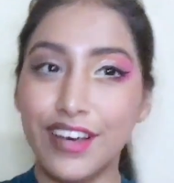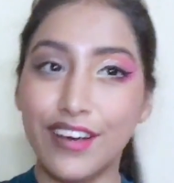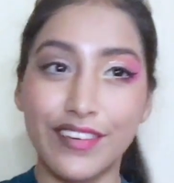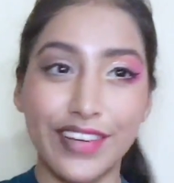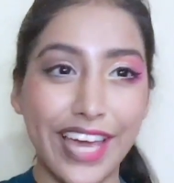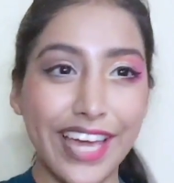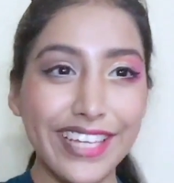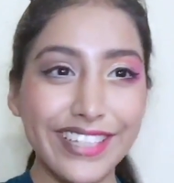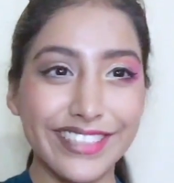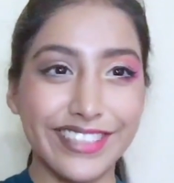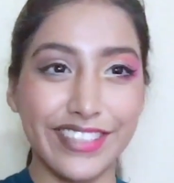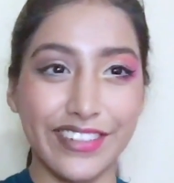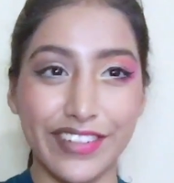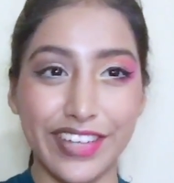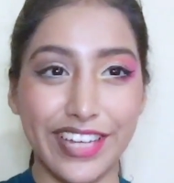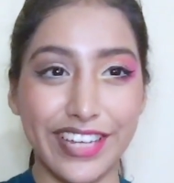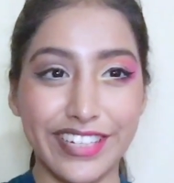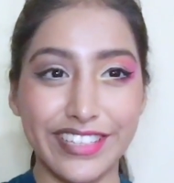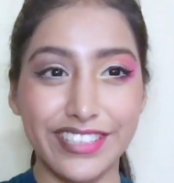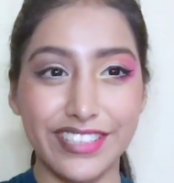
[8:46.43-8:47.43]
Okay, so
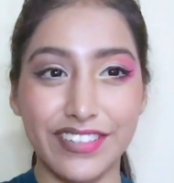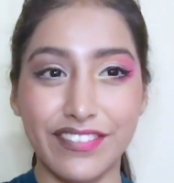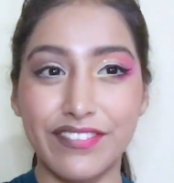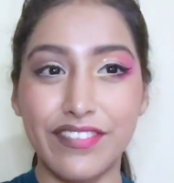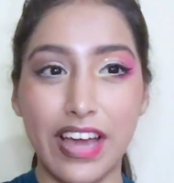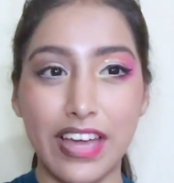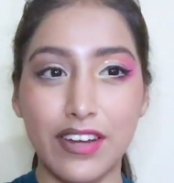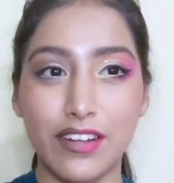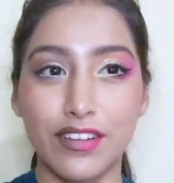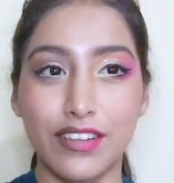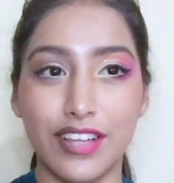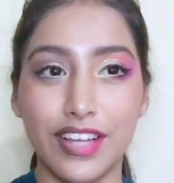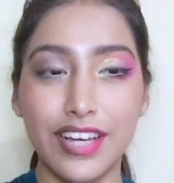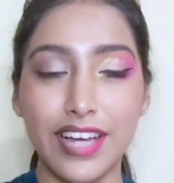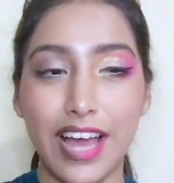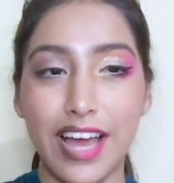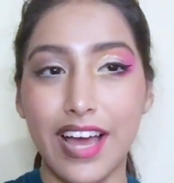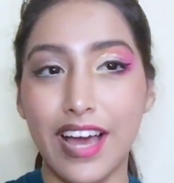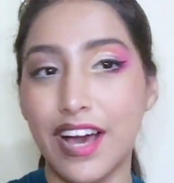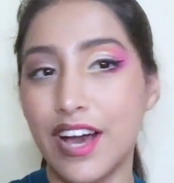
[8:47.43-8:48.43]
here's the final look.
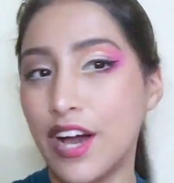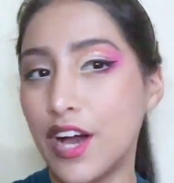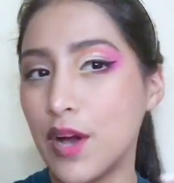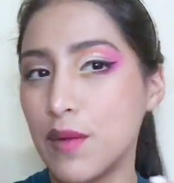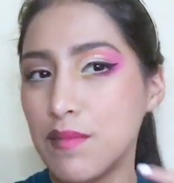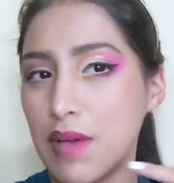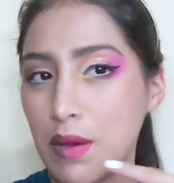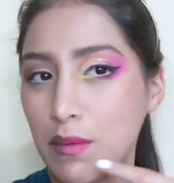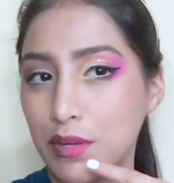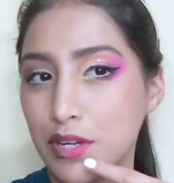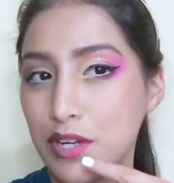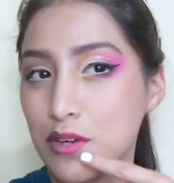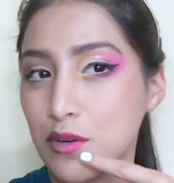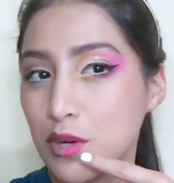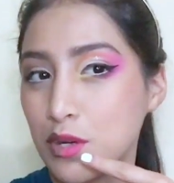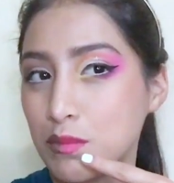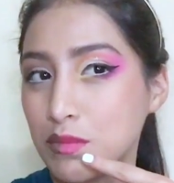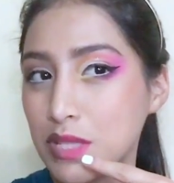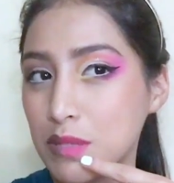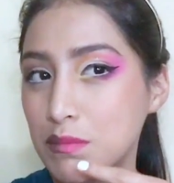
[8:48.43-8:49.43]
I wouldn't
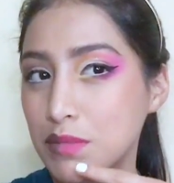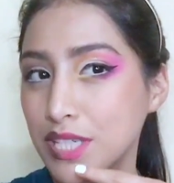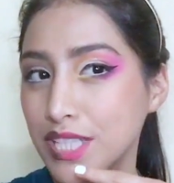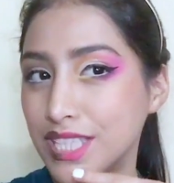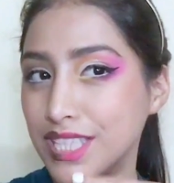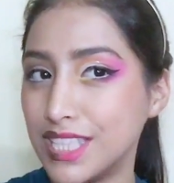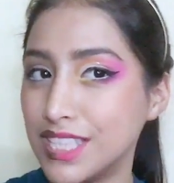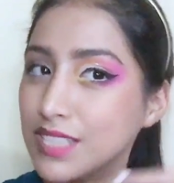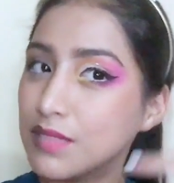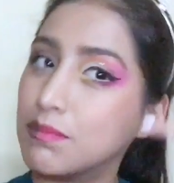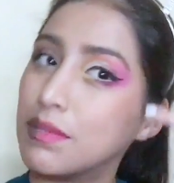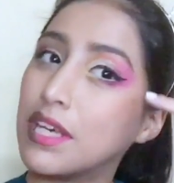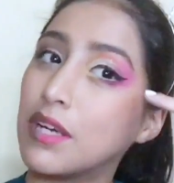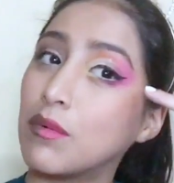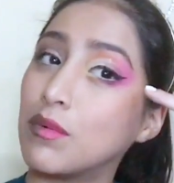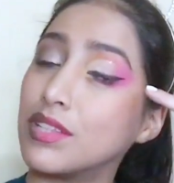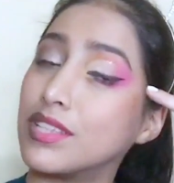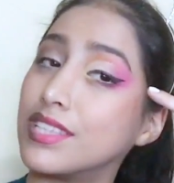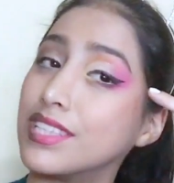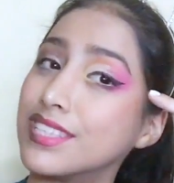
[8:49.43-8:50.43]
normally put this pink
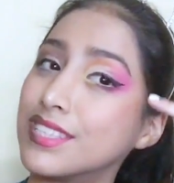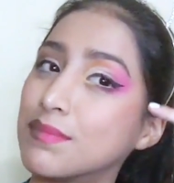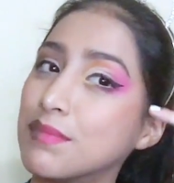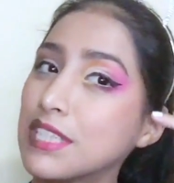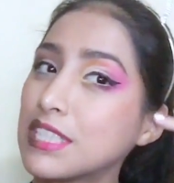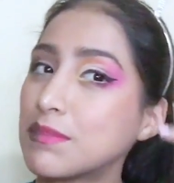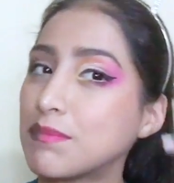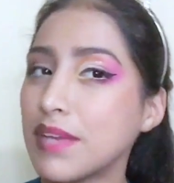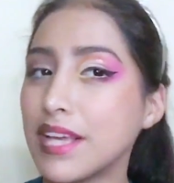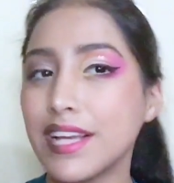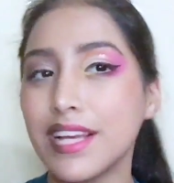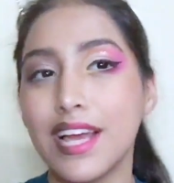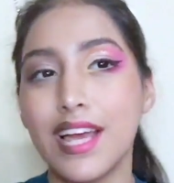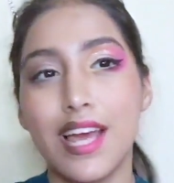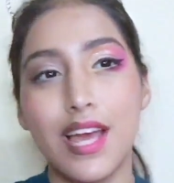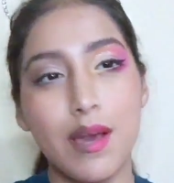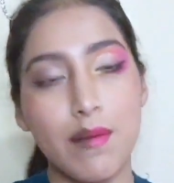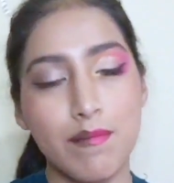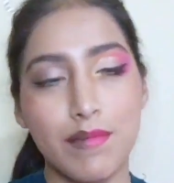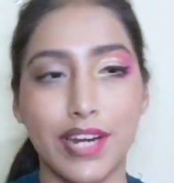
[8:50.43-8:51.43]
with this much pink,
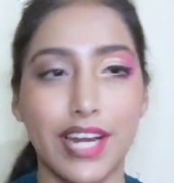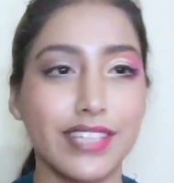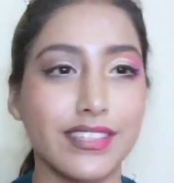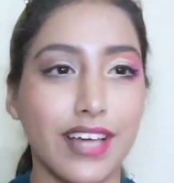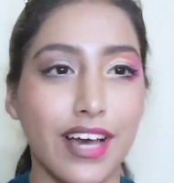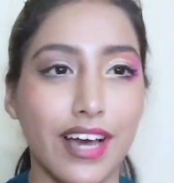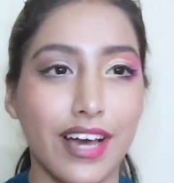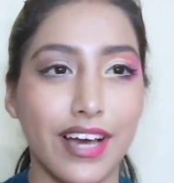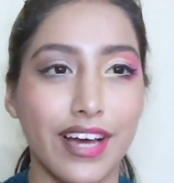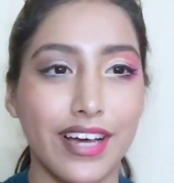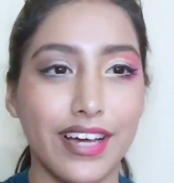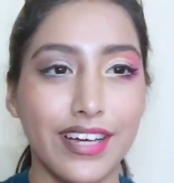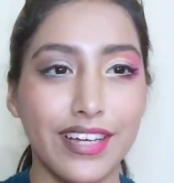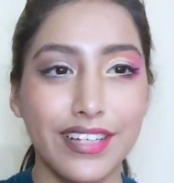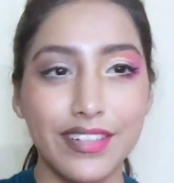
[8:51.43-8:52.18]
but I thought,